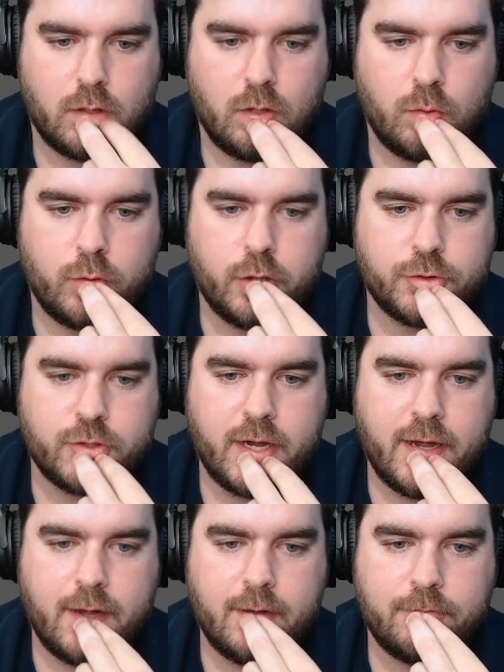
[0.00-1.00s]
We also
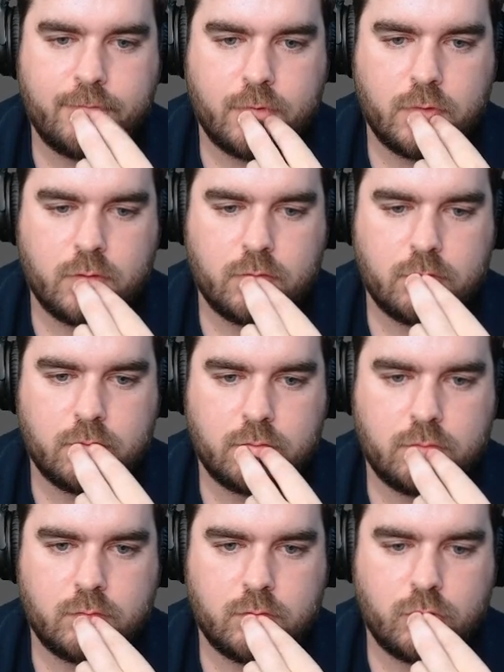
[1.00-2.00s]
have
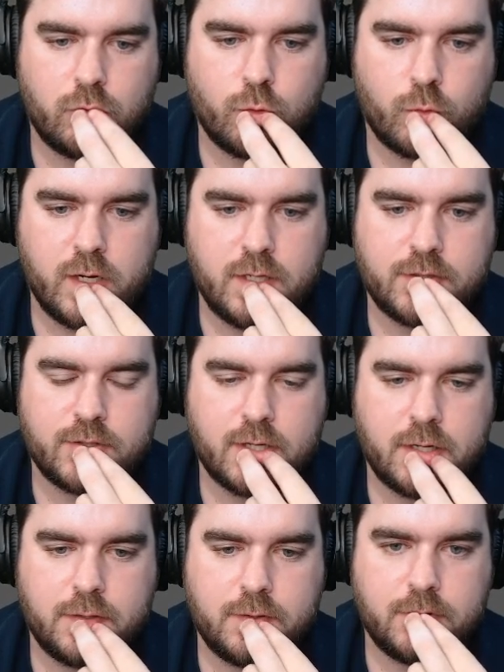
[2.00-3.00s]
Green
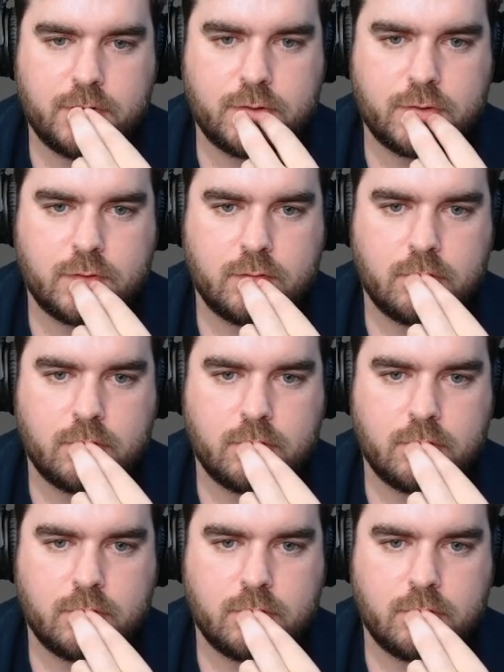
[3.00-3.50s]
Suns